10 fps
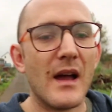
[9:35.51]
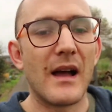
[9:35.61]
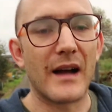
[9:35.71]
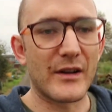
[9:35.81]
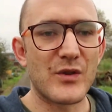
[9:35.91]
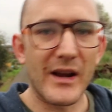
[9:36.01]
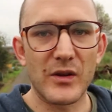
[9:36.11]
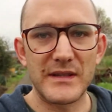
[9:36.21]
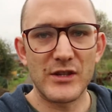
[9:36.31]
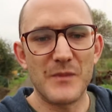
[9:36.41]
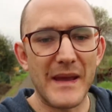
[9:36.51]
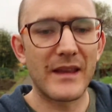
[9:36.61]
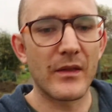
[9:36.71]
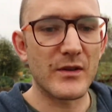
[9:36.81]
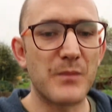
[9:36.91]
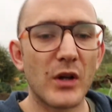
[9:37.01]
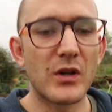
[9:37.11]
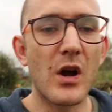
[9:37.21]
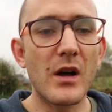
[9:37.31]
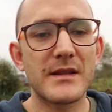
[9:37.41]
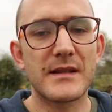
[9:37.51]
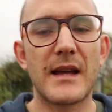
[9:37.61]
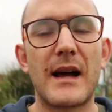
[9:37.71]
I'm going to try to continue making those podcasts.